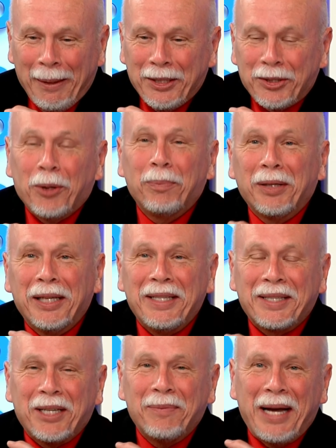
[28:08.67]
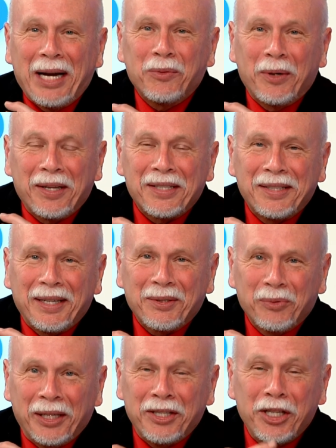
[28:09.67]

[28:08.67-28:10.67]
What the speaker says: So please come back with us next week.